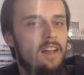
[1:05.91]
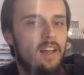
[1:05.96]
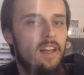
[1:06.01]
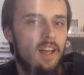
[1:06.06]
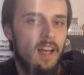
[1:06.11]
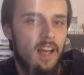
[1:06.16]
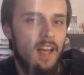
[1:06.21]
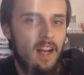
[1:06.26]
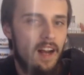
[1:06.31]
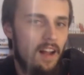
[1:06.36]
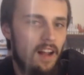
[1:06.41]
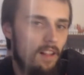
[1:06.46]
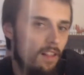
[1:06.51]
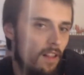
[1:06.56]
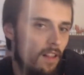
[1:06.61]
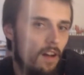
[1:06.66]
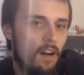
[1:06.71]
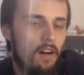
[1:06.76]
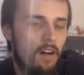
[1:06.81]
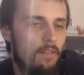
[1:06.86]
And I
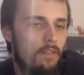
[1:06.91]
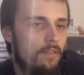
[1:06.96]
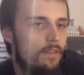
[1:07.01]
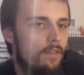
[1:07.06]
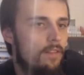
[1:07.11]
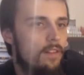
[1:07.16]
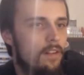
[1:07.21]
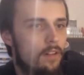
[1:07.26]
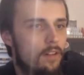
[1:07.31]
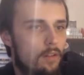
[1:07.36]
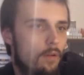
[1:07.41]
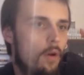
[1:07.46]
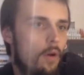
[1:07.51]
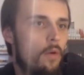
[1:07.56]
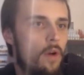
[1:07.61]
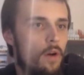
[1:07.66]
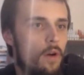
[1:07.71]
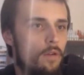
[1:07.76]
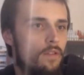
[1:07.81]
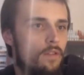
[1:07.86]
love
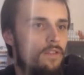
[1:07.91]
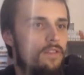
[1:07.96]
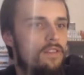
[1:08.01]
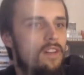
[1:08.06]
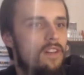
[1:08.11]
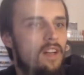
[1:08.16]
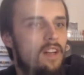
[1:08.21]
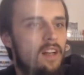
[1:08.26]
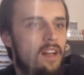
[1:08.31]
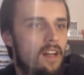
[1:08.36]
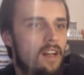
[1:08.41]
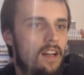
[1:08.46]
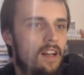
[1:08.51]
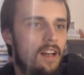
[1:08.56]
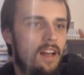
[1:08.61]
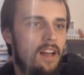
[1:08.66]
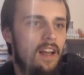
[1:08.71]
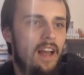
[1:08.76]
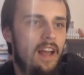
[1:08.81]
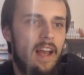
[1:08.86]
Kronos.
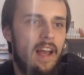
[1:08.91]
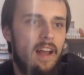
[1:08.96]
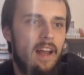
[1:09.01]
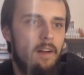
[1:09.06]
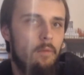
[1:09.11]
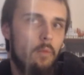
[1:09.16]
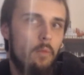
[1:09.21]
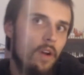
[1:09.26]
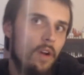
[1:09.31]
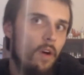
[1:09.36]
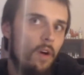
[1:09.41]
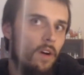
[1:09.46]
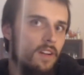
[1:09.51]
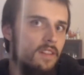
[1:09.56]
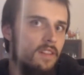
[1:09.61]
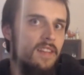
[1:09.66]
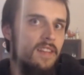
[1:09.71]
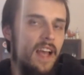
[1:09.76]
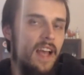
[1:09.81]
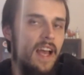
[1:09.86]
And we always
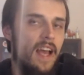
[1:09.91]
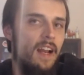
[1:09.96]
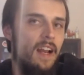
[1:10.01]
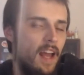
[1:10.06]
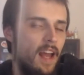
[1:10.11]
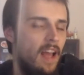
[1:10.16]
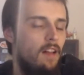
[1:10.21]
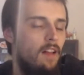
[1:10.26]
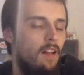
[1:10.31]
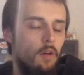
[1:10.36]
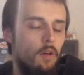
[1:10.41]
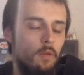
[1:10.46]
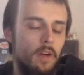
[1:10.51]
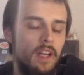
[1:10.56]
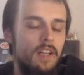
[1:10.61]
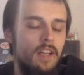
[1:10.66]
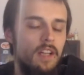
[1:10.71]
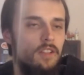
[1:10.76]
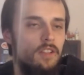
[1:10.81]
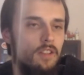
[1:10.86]
said in Halo
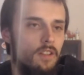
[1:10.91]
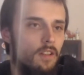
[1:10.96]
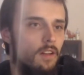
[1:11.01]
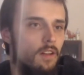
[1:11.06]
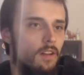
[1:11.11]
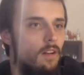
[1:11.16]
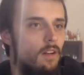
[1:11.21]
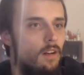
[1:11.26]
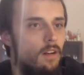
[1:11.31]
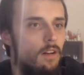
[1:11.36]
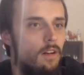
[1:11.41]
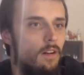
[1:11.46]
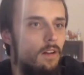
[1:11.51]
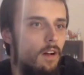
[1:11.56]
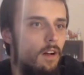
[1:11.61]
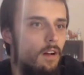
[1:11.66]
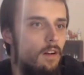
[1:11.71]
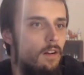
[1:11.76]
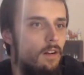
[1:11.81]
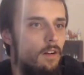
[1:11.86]
Reach,
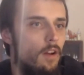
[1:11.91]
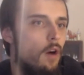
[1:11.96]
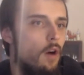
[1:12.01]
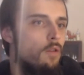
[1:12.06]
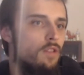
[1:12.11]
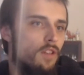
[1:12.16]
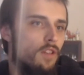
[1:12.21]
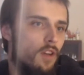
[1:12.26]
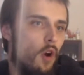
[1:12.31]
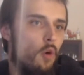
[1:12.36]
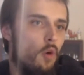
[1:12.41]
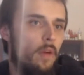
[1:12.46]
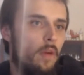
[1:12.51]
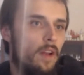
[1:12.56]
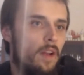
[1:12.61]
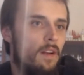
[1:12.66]
no scoping.